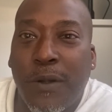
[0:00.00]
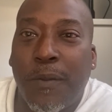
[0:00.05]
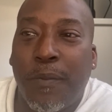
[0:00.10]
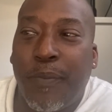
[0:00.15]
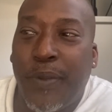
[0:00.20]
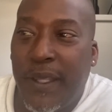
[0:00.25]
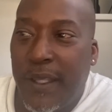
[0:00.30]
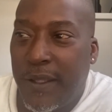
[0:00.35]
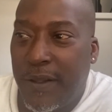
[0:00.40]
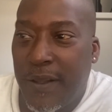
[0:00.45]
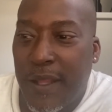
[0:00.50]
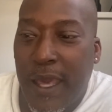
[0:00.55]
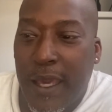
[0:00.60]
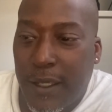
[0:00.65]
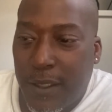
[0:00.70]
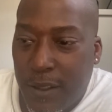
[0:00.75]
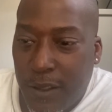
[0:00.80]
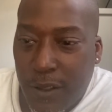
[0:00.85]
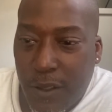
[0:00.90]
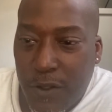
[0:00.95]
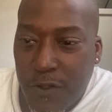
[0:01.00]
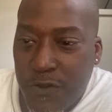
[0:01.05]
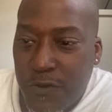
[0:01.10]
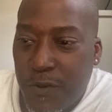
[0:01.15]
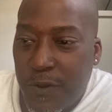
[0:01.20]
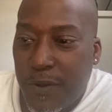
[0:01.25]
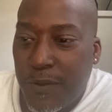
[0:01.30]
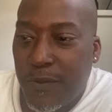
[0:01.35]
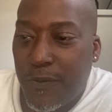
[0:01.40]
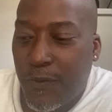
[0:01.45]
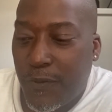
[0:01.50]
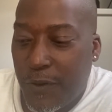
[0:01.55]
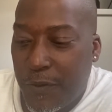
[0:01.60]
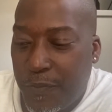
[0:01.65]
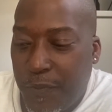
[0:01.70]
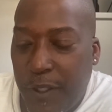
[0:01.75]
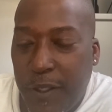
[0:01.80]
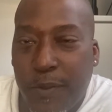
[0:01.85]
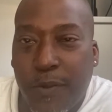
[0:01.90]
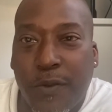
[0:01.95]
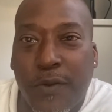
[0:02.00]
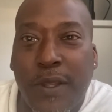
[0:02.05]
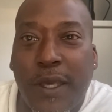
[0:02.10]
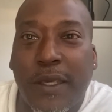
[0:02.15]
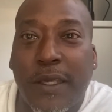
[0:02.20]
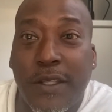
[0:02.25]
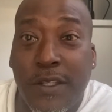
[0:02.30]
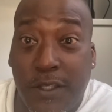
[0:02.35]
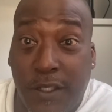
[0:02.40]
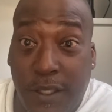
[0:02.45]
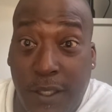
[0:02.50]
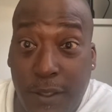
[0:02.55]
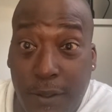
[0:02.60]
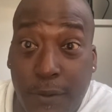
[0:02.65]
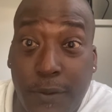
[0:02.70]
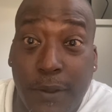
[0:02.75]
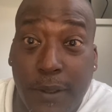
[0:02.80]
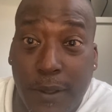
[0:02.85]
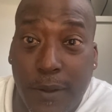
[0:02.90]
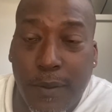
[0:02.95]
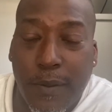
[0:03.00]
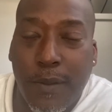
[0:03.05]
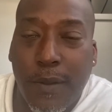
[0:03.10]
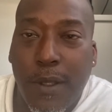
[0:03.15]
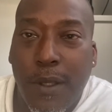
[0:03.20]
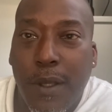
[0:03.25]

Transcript: being that close with people that can kill him